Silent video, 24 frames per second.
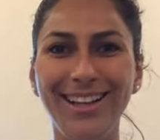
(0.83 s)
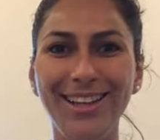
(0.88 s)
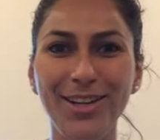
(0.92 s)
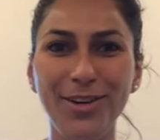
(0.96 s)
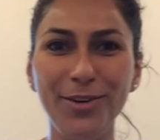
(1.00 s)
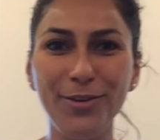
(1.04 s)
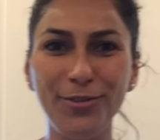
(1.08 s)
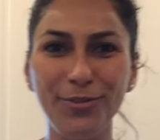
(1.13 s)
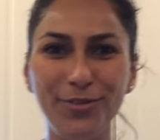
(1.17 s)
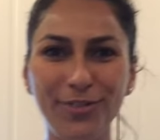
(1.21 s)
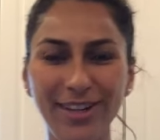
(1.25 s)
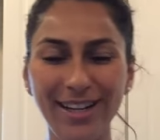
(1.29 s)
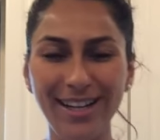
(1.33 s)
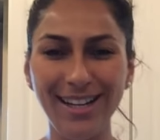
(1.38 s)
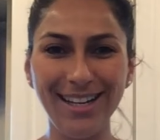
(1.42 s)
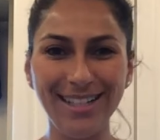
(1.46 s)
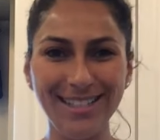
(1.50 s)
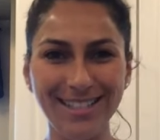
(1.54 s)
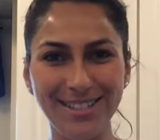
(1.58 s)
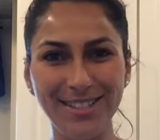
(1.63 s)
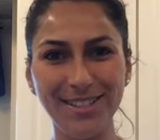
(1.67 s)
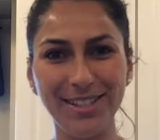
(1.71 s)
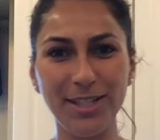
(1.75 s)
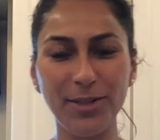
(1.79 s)
Hello
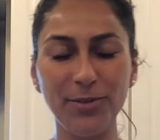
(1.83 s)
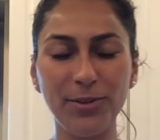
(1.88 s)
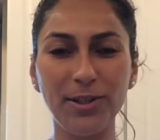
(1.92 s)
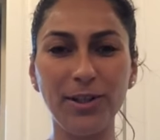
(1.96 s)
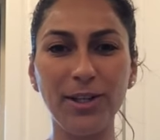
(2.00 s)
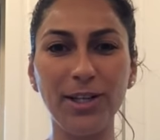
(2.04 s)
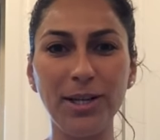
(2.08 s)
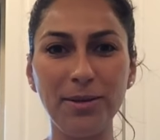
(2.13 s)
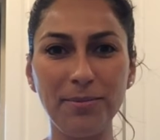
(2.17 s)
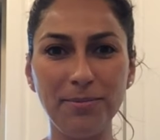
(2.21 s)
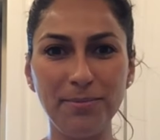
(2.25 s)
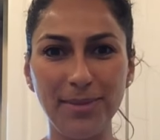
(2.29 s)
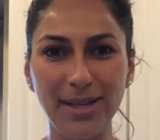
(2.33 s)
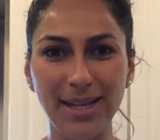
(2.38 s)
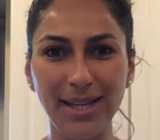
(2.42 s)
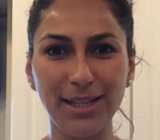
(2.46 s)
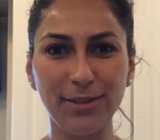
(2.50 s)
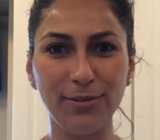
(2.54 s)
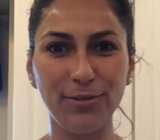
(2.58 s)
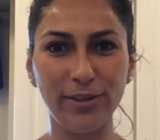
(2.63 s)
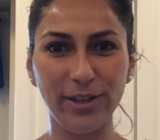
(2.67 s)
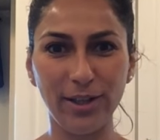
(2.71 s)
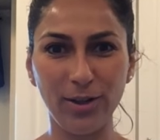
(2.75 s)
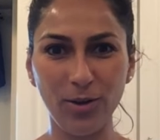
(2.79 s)
friends, today we're gonna make
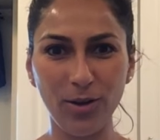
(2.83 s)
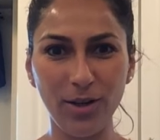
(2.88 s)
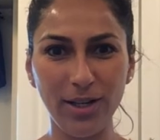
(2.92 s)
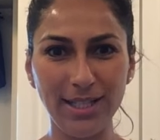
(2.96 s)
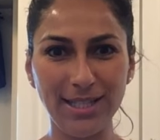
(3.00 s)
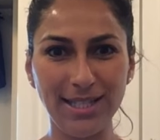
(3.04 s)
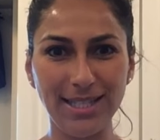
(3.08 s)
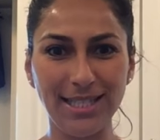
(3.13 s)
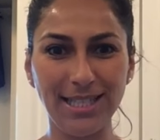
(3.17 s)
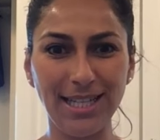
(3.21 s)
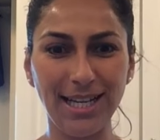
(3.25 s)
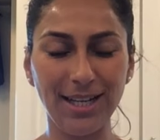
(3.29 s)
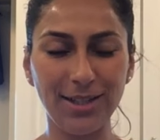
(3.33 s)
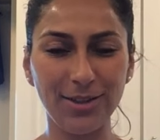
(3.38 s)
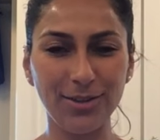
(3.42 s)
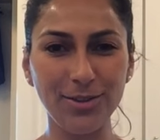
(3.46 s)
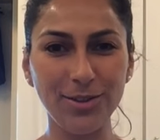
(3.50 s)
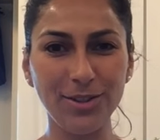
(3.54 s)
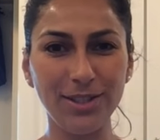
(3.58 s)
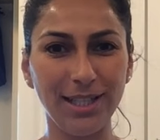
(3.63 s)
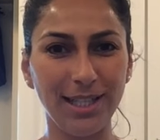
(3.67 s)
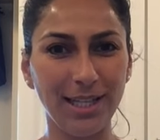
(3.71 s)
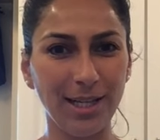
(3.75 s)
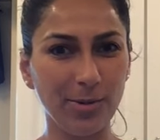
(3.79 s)
frijoles
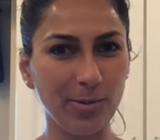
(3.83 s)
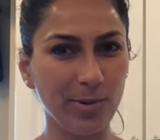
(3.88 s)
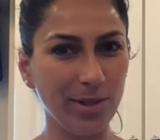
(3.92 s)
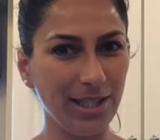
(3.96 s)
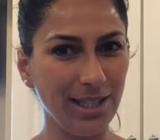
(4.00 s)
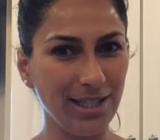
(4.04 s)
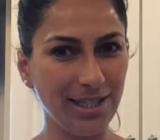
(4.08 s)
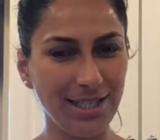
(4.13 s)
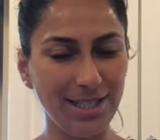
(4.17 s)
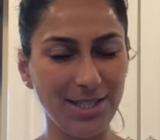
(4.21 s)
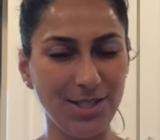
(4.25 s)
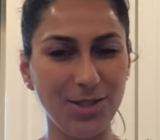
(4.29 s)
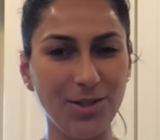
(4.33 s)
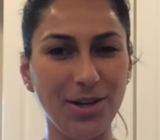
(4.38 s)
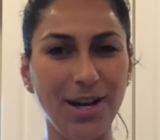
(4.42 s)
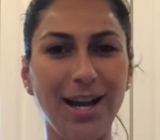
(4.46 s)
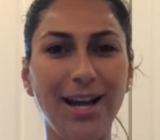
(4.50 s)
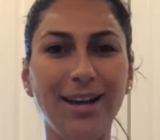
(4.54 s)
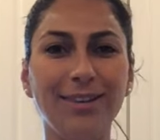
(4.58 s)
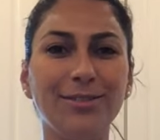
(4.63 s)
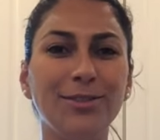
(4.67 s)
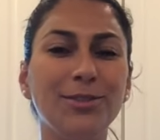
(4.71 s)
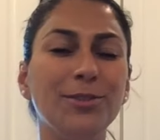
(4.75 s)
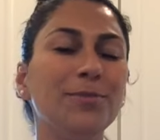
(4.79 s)
charros and I'm gonna teach you
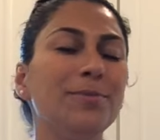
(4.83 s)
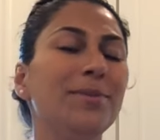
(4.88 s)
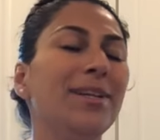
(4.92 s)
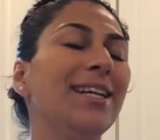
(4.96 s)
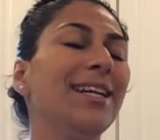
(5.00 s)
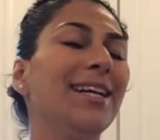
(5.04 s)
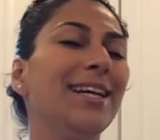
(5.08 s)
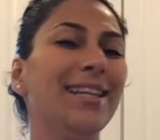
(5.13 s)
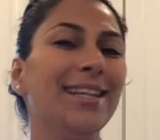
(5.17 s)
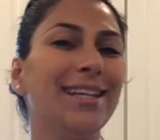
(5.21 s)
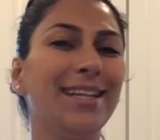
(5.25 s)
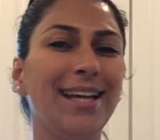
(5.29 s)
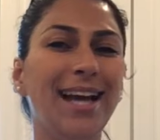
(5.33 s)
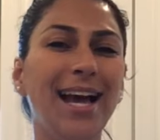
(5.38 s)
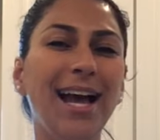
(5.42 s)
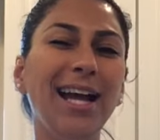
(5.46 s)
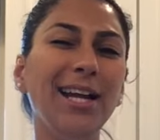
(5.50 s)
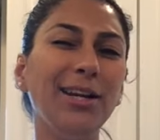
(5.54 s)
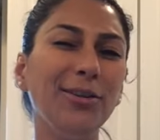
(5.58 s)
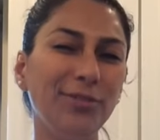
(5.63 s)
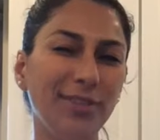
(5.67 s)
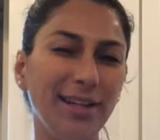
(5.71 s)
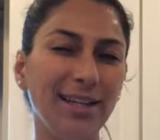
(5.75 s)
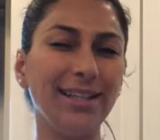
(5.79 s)
how to make it
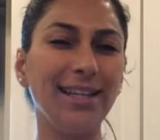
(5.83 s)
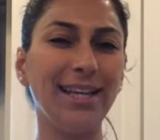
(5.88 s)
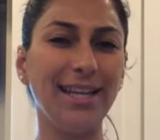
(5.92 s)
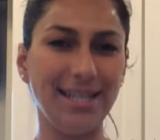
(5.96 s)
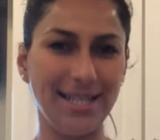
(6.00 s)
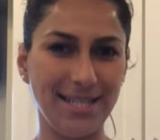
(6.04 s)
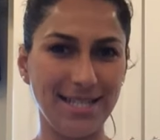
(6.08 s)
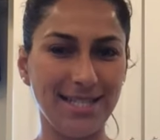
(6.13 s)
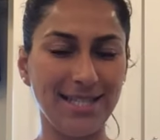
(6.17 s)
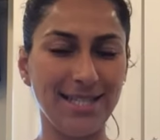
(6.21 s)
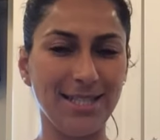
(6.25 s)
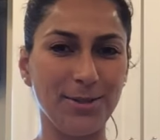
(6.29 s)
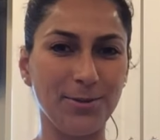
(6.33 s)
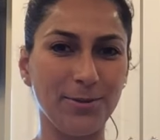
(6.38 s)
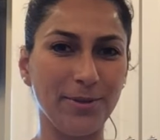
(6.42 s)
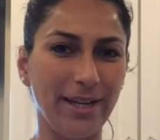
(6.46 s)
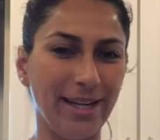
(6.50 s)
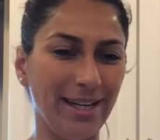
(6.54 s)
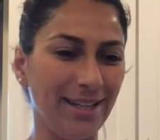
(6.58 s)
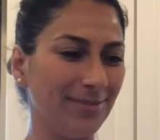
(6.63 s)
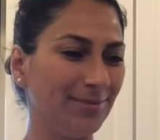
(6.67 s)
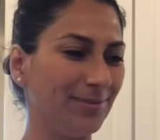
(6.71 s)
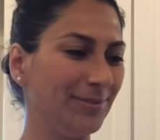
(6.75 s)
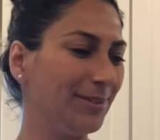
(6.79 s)
kind of like the easy
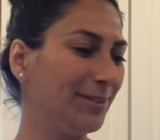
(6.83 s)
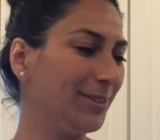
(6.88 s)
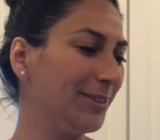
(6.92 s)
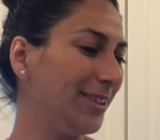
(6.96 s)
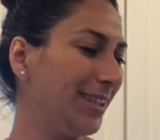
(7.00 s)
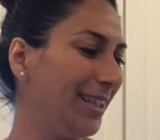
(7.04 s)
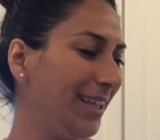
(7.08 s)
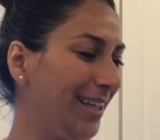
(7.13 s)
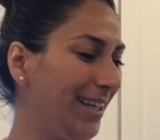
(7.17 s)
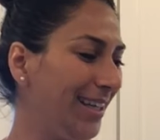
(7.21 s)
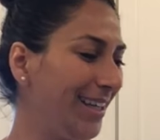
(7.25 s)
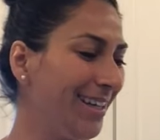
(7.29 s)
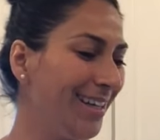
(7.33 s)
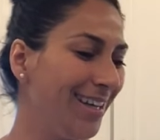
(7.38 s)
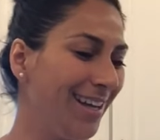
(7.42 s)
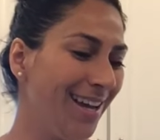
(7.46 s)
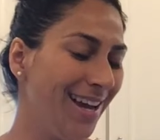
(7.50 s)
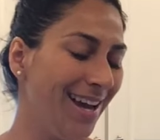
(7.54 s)
way, okay?